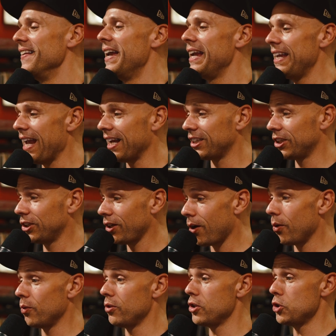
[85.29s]
Yes,
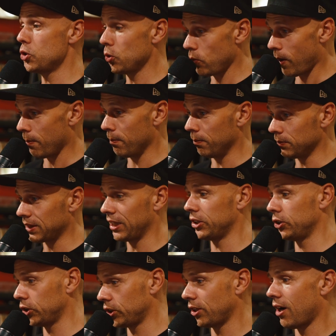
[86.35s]
so the drums. Let's
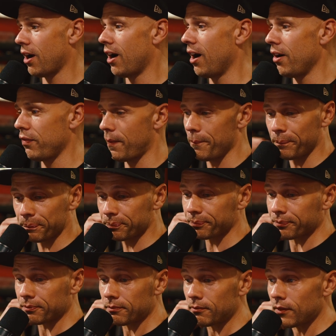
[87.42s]
just start off.
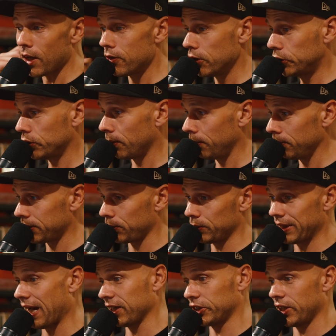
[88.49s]
The drums
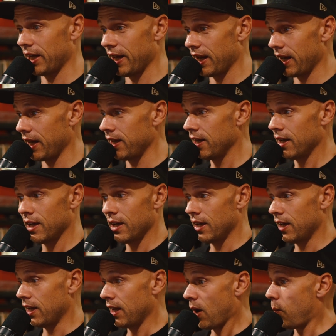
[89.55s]
was actually,
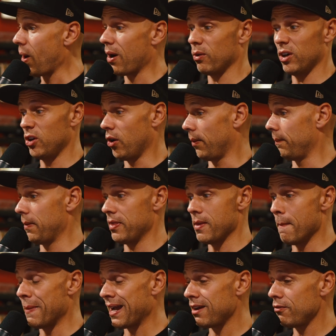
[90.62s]
wow, look,
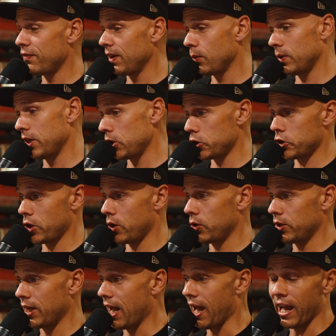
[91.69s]
the main thing with this
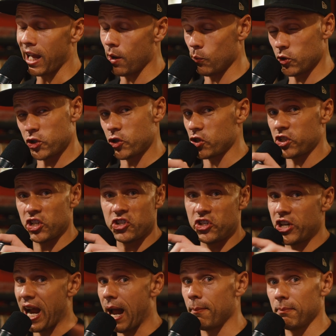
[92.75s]
tune, yeah, it was just a
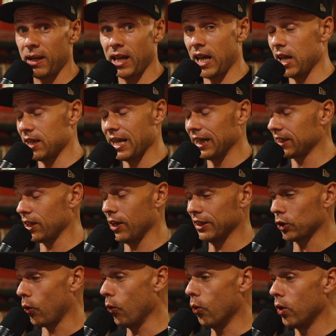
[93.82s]
jam. That's
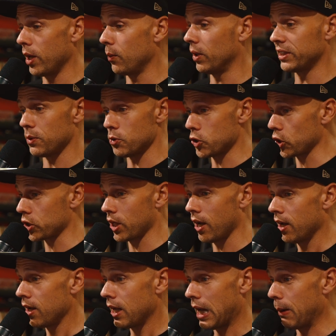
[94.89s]
all it was. It was just
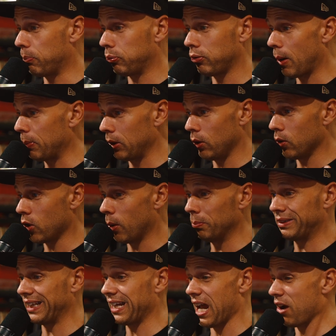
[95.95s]
it probably all come
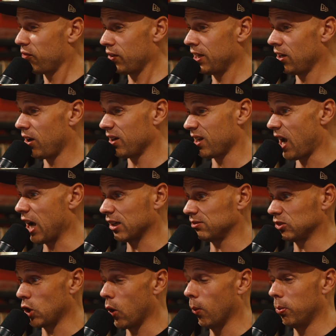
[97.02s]
together in like a
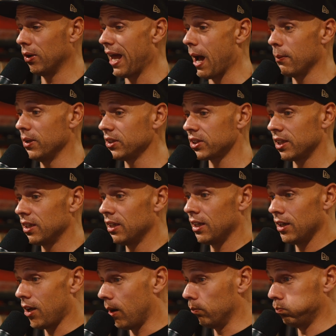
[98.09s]
couple hours.
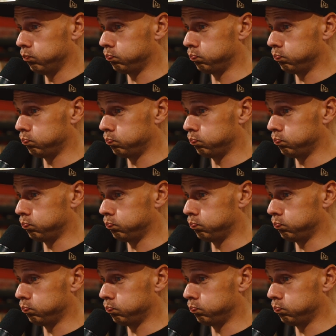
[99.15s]
Like,